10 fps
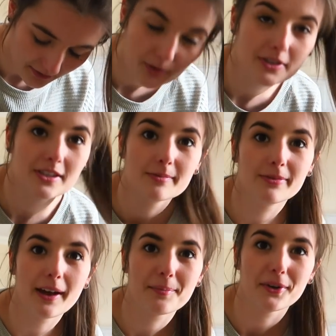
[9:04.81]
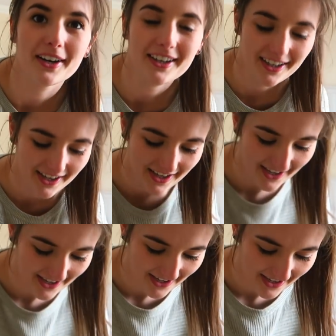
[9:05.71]
ordered some fabric.
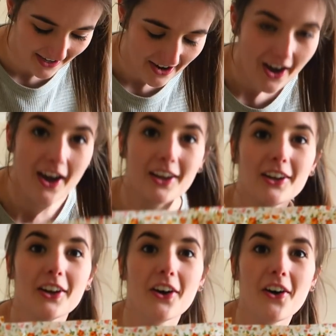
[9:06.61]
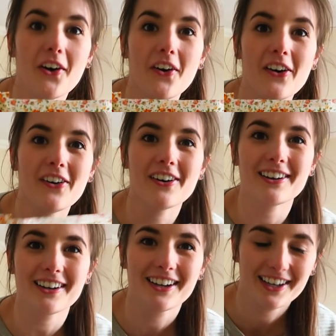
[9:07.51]

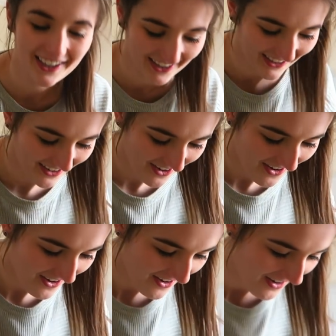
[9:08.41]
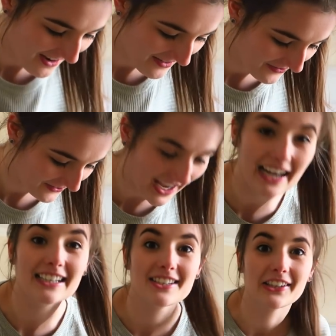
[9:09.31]
Look!
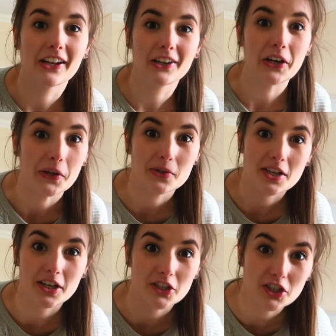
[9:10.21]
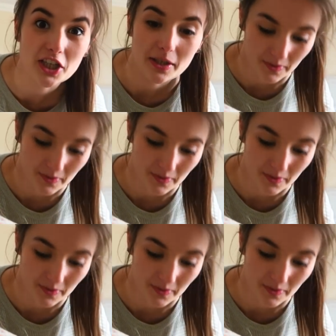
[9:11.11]
Ellie's gonna lose her shit